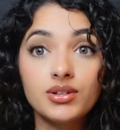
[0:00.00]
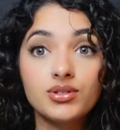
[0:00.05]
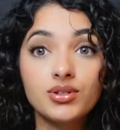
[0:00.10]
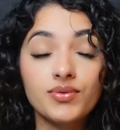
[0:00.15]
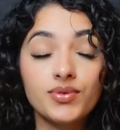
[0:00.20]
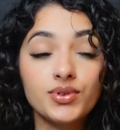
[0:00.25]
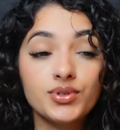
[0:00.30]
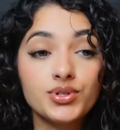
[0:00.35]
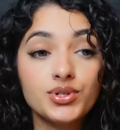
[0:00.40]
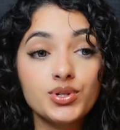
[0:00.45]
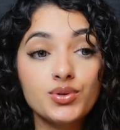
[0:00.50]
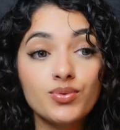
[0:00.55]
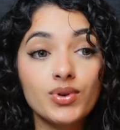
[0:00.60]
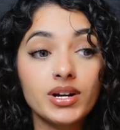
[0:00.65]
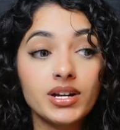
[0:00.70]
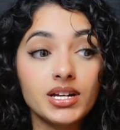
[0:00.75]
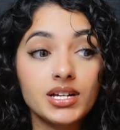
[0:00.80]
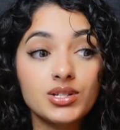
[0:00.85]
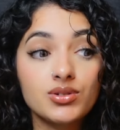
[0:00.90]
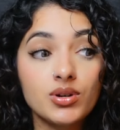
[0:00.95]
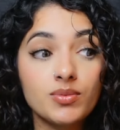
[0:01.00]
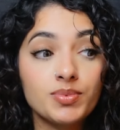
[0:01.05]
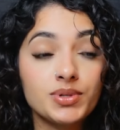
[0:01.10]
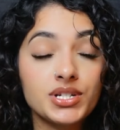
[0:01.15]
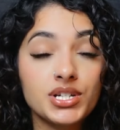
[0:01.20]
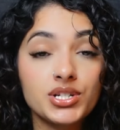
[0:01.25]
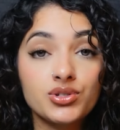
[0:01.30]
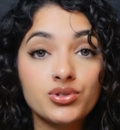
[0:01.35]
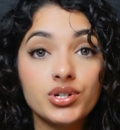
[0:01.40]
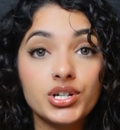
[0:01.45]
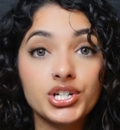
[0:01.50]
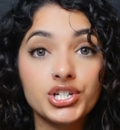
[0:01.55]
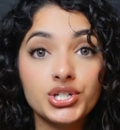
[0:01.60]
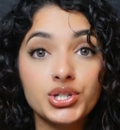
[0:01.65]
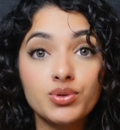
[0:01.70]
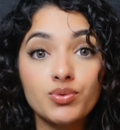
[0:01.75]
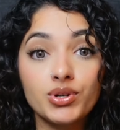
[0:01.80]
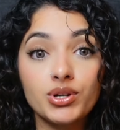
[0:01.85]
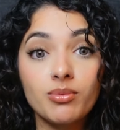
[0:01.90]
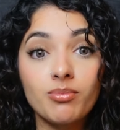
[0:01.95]
So if you do run into a potential
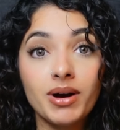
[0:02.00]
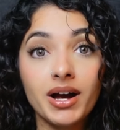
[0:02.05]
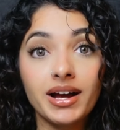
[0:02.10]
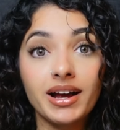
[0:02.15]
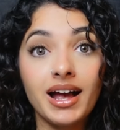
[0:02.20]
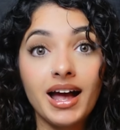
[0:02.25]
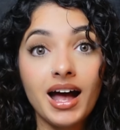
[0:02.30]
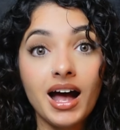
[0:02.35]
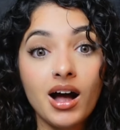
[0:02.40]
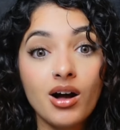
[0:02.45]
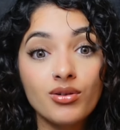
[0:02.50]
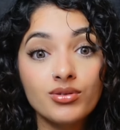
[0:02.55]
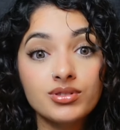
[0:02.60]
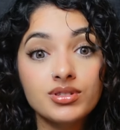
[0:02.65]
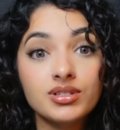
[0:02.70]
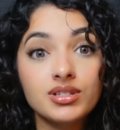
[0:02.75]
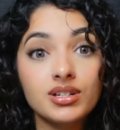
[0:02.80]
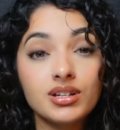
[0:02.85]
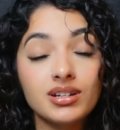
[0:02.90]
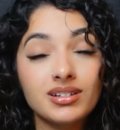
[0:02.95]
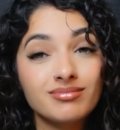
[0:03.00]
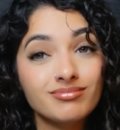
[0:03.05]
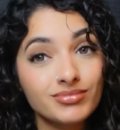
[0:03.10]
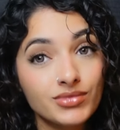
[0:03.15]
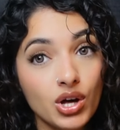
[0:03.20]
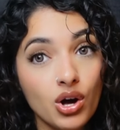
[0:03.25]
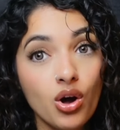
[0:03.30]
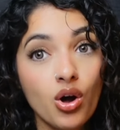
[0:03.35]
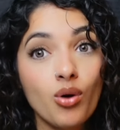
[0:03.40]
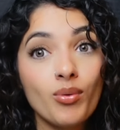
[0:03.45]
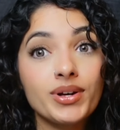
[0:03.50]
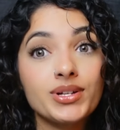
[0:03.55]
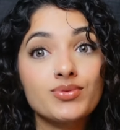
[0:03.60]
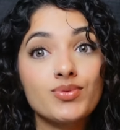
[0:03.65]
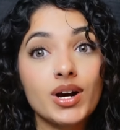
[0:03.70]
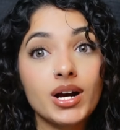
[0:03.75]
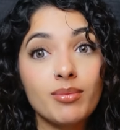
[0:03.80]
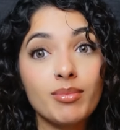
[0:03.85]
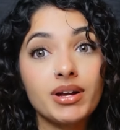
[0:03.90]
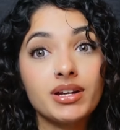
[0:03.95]
issue when you're buying a house, always
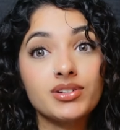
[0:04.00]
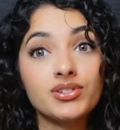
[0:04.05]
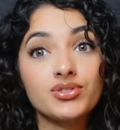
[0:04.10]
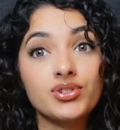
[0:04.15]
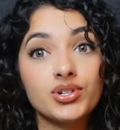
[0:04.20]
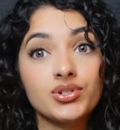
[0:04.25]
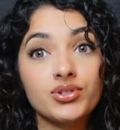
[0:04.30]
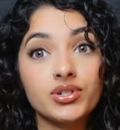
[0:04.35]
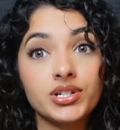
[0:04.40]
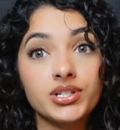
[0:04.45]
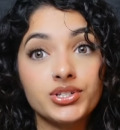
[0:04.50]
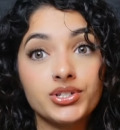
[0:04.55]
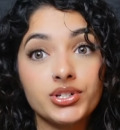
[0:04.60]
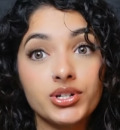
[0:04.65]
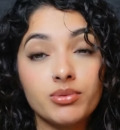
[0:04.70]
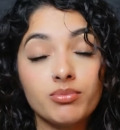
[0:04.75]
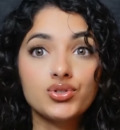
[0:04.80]
recommend a structural engineer.